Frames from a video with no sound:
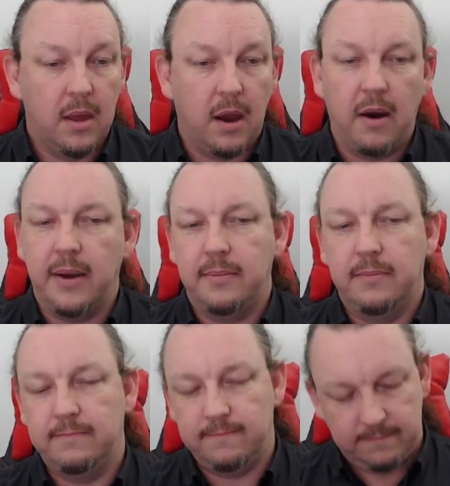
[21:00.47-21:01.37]
All right
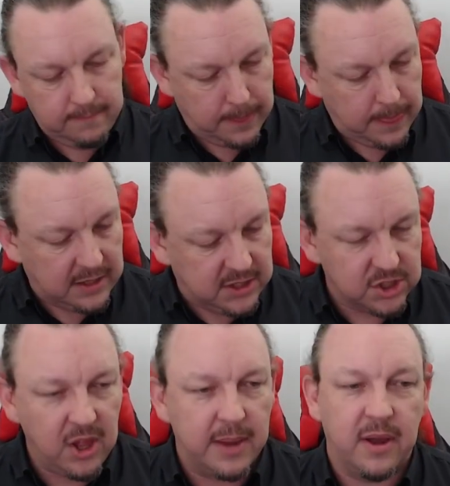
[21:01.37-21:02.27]

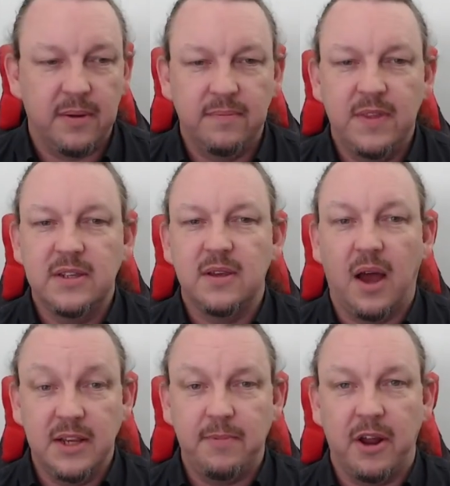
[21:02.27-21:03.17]
disclaimer. This I
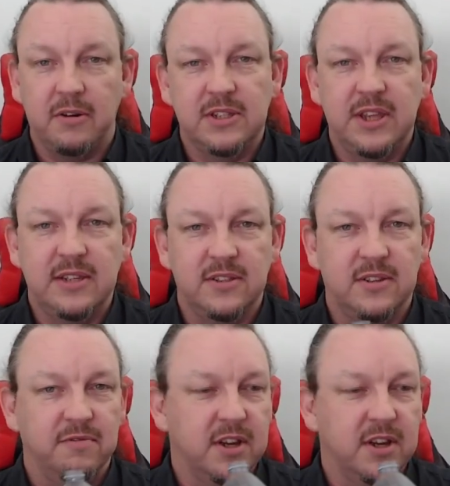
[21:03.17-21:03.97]
did my honors thesis on